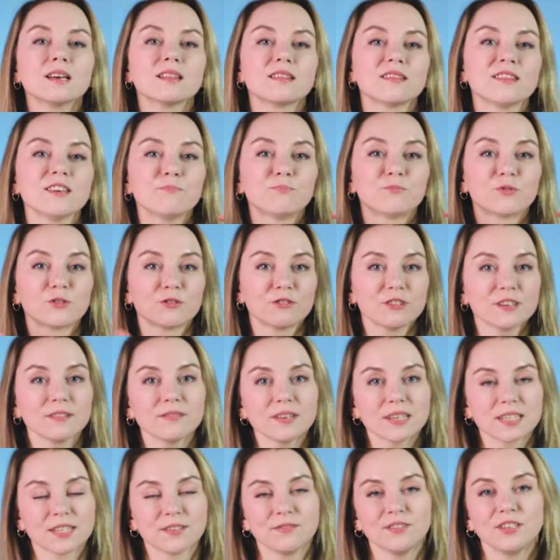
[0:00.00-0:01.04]
The
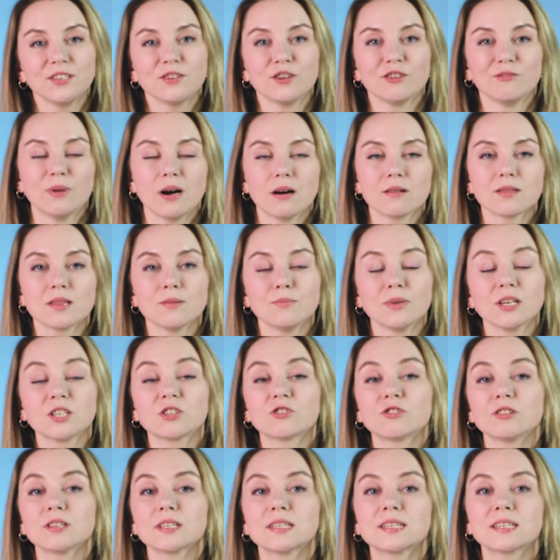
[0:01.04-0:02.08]
previous video about the
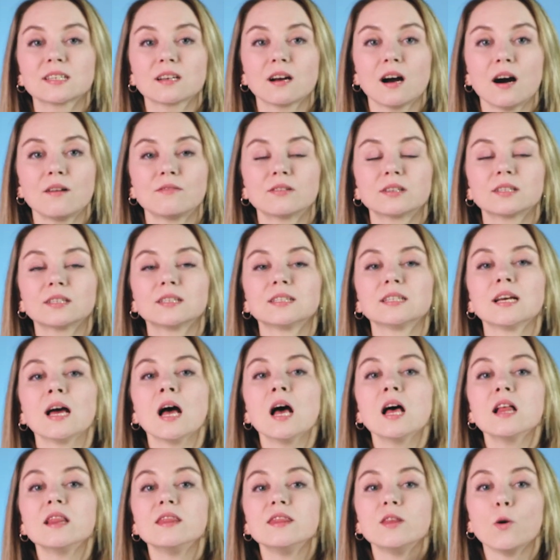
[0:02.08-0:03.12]
metrics covered
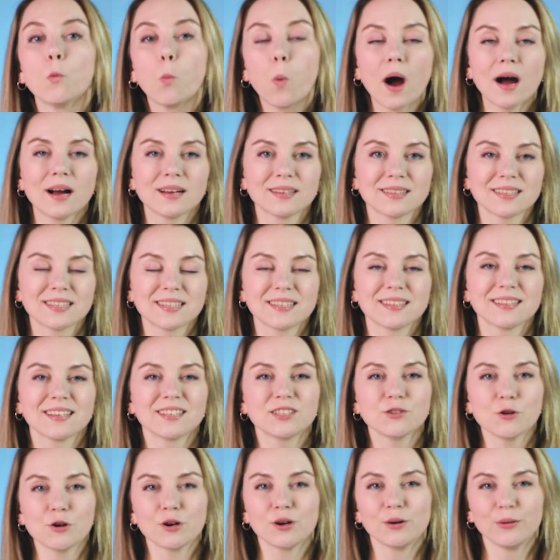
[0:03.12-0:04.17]
the ones that
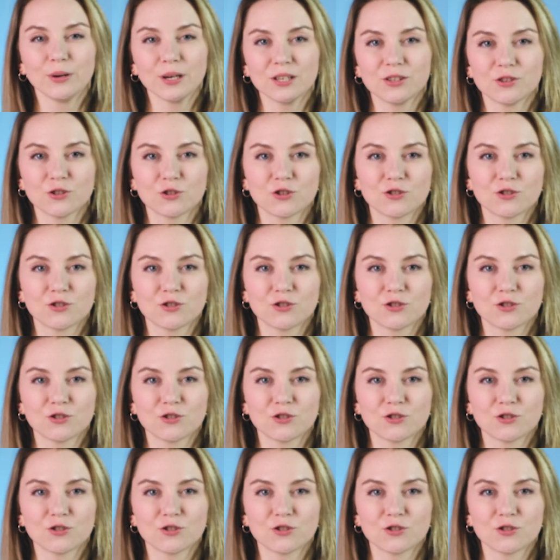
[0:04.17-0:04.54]
you're going to